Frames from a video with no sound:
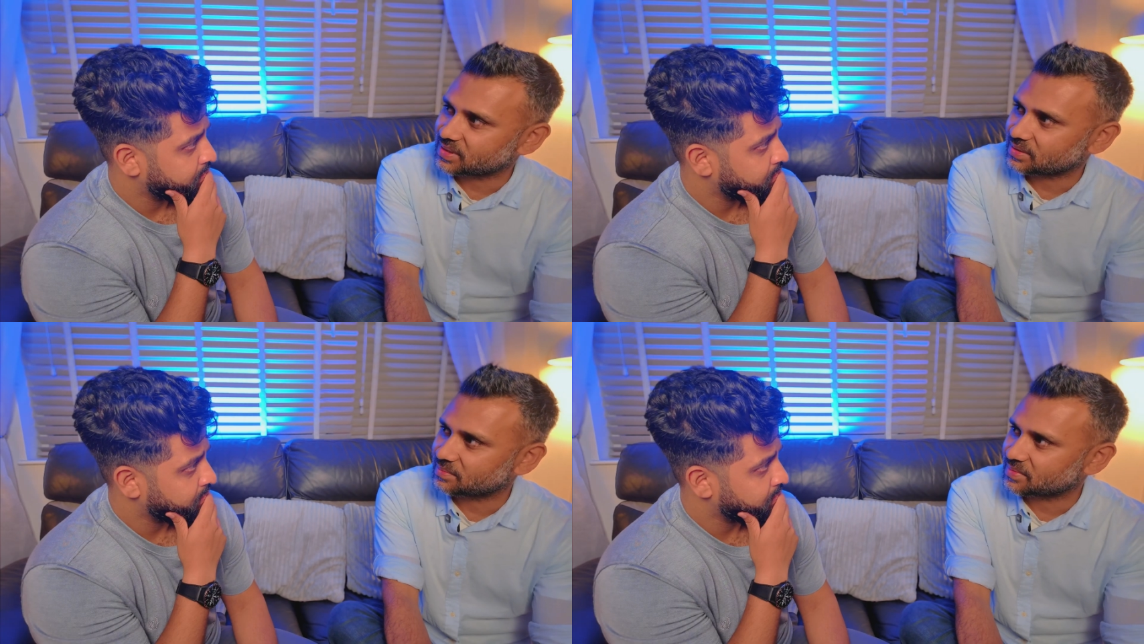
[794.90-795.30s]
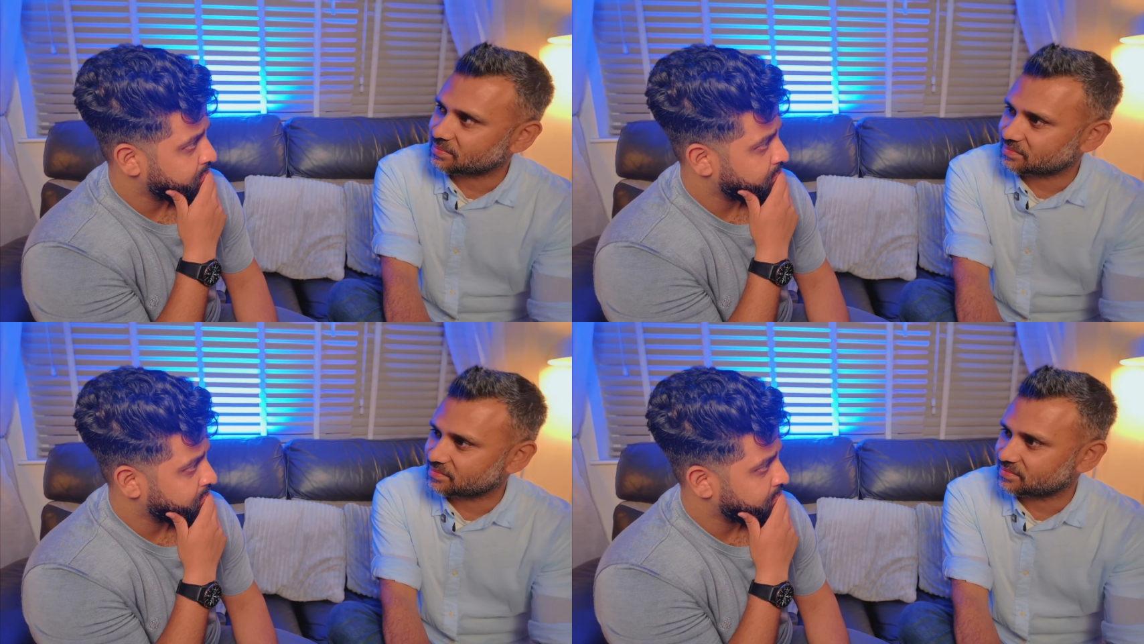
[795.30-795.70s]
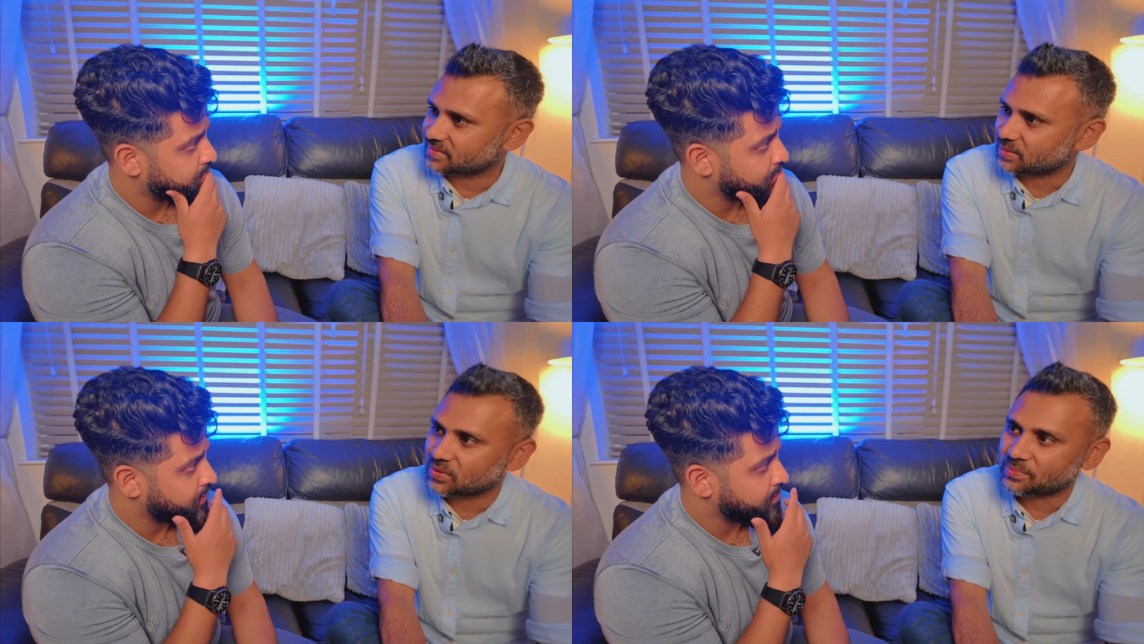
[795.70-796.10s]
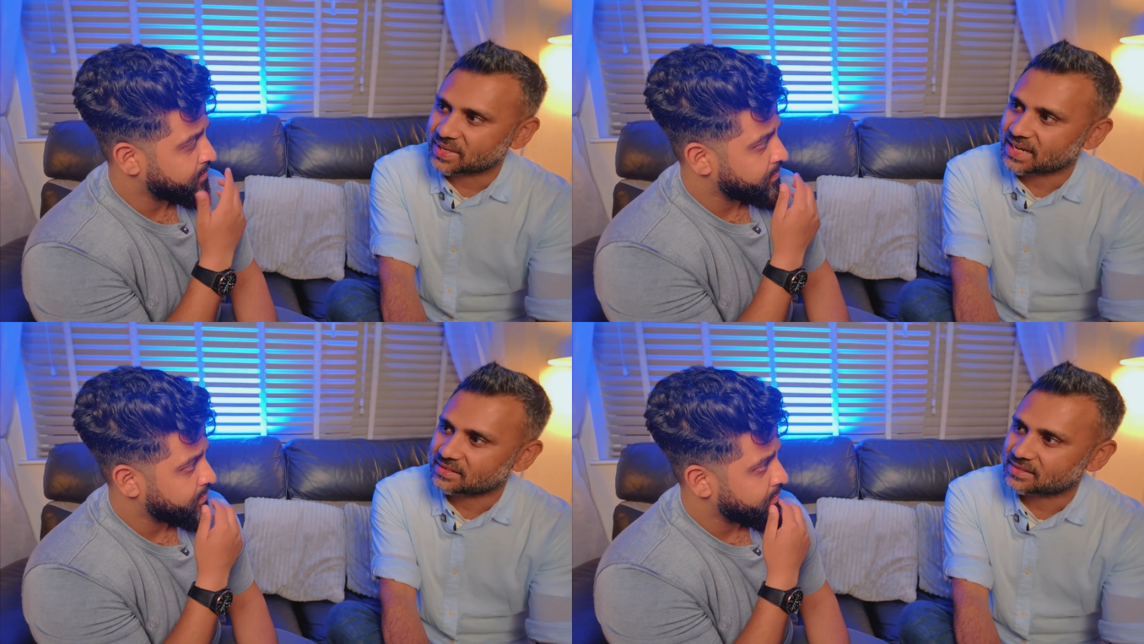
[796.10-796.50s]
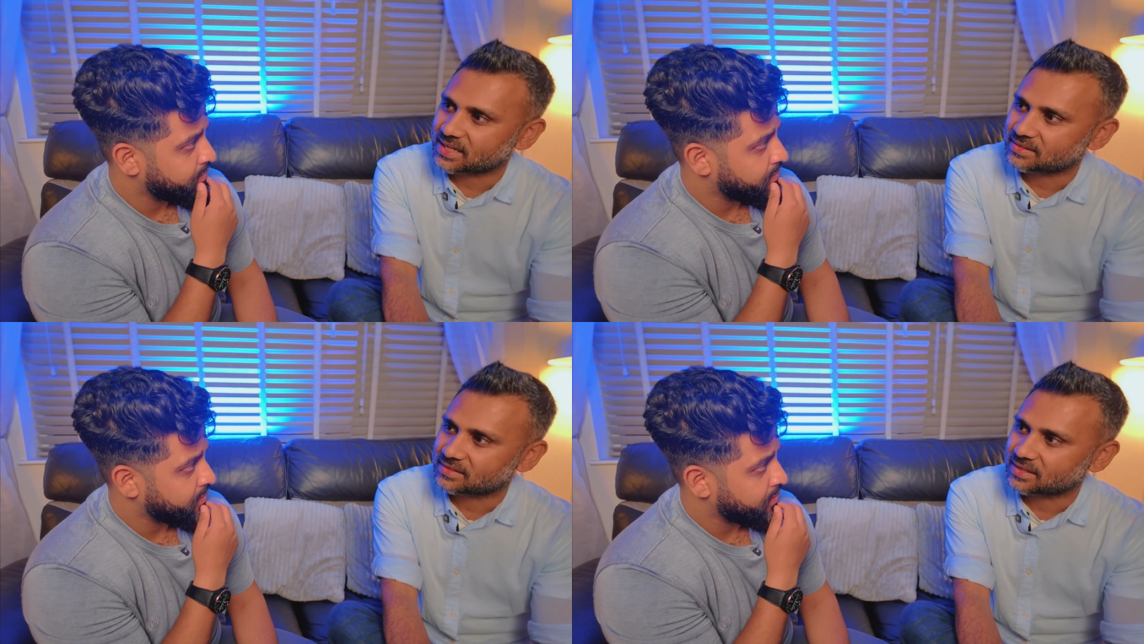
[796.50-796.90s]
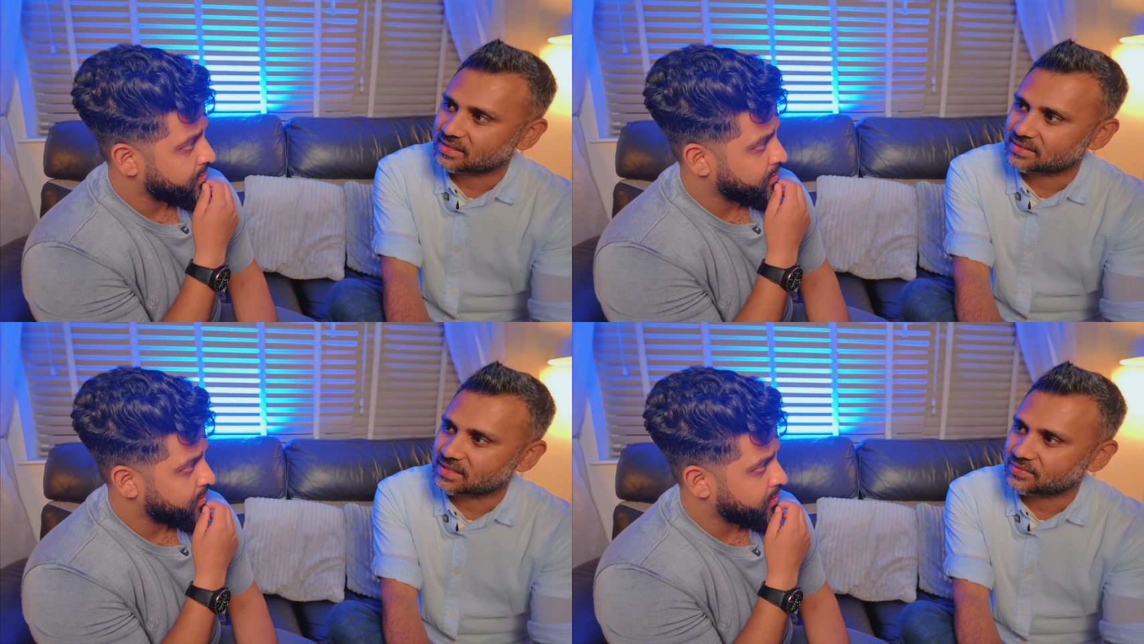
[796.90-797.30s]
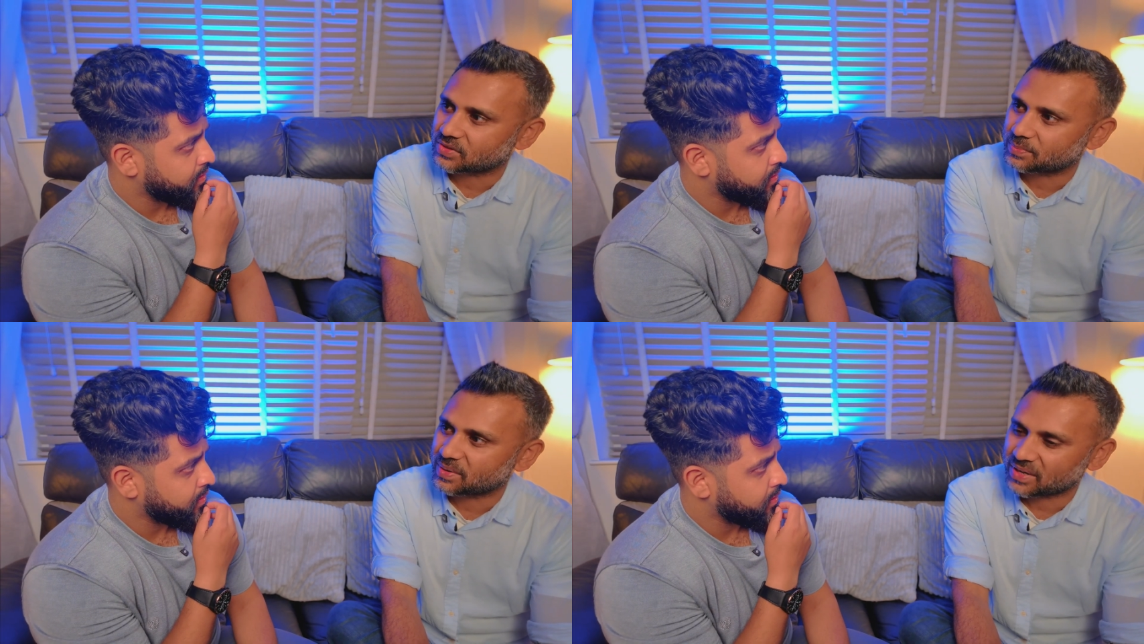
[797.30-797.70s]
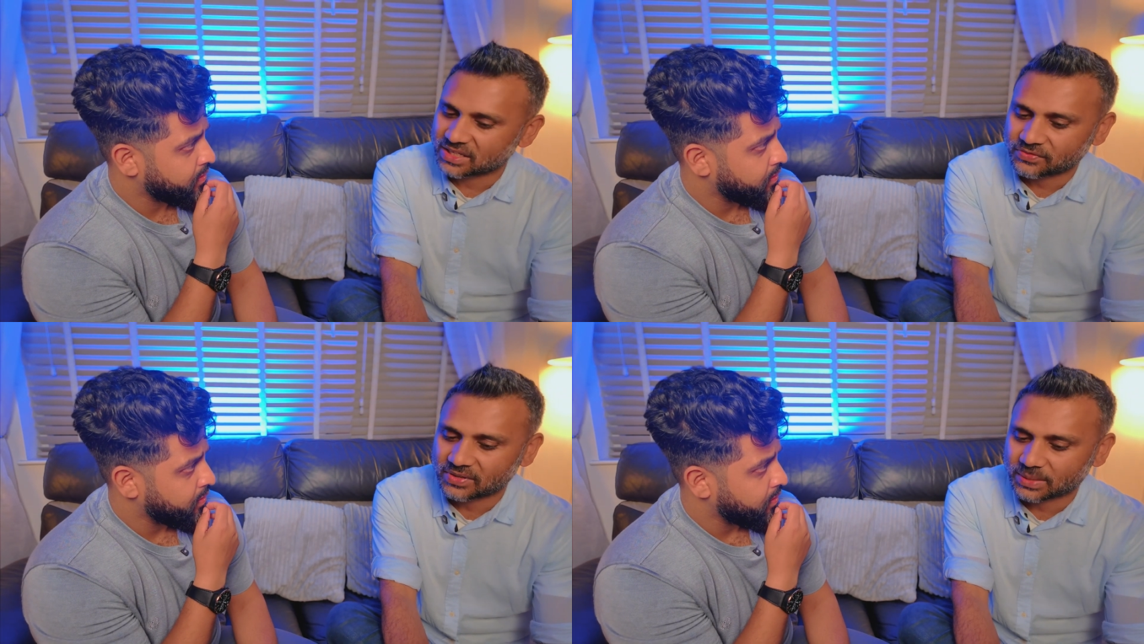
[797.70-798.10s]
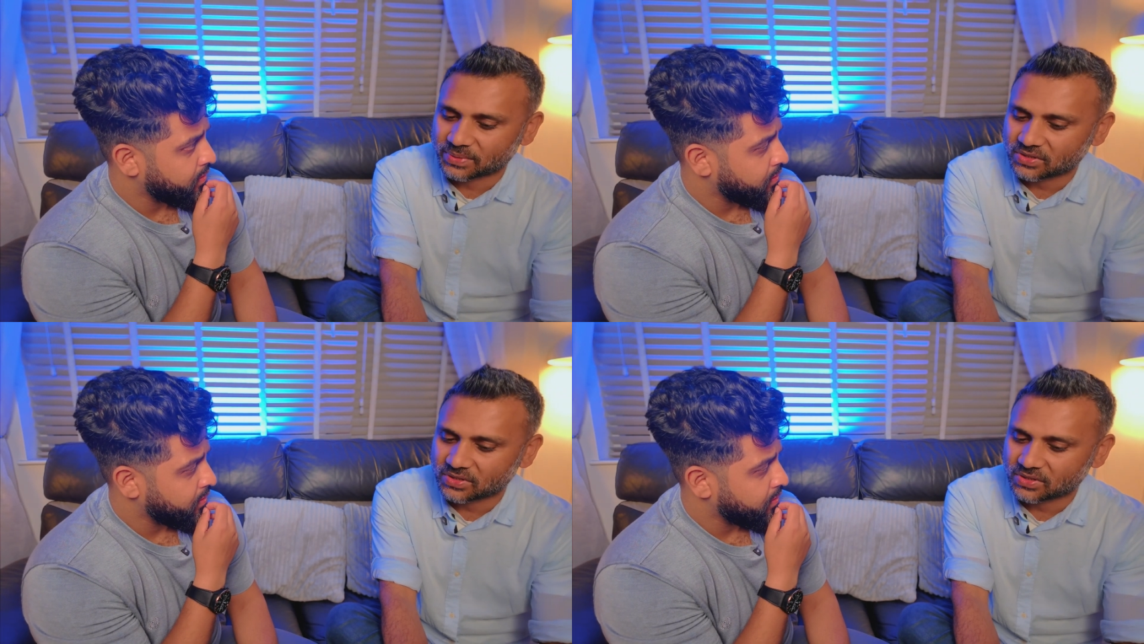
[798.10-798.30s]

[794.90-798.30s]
Speaker 1: it won't be as as as difficult. But I just feel like